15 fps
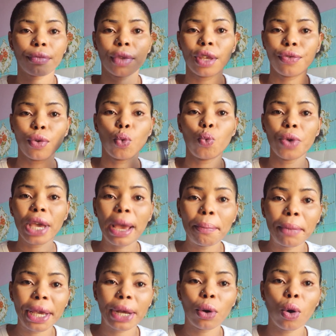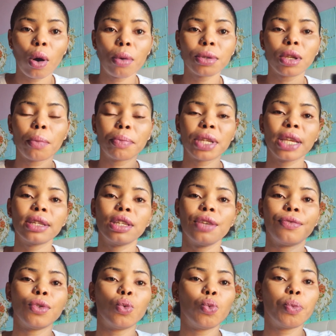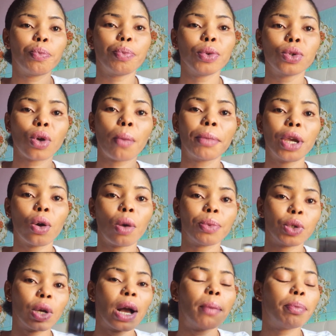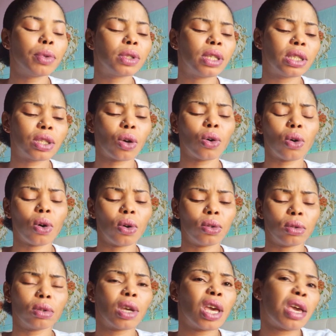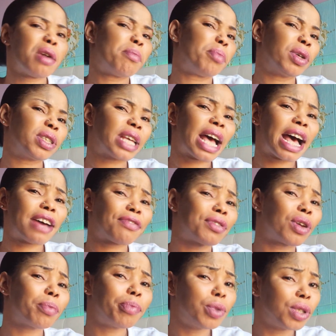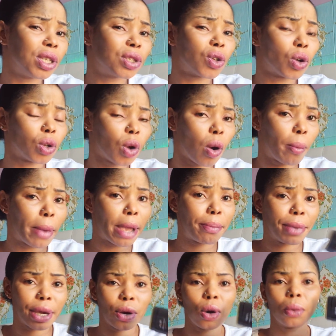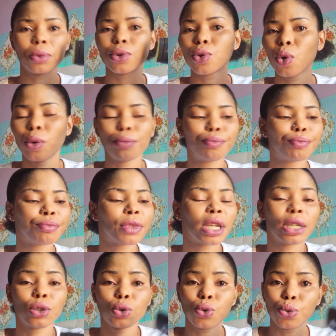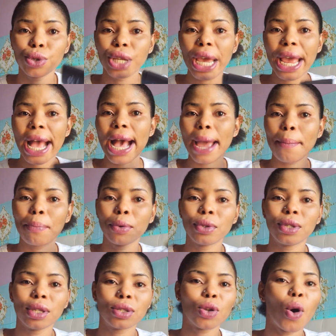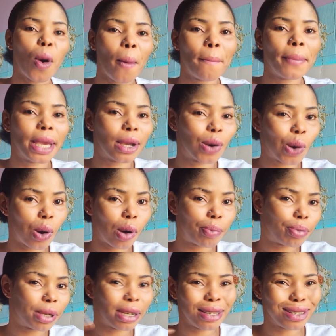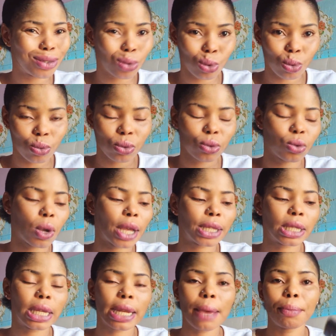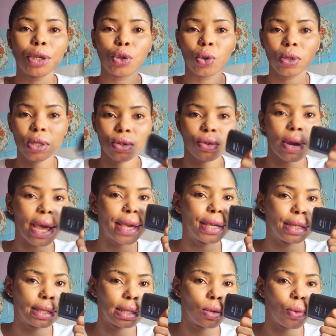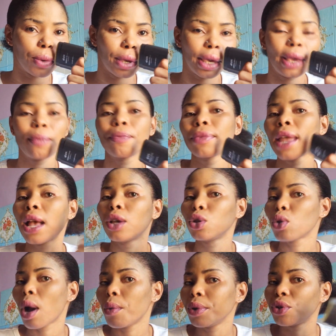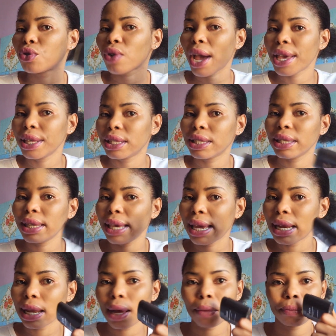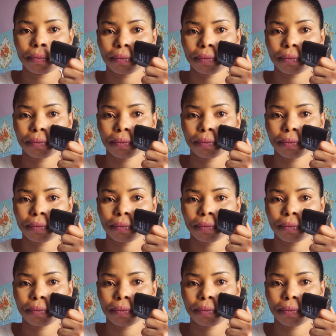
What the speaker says: if you wear makeup. Sometimes if you put on makeup, you can put it on, but I have not put it on my makeup. So today I put it on makeup little, so I say let me just try it, okay? So I will try it here now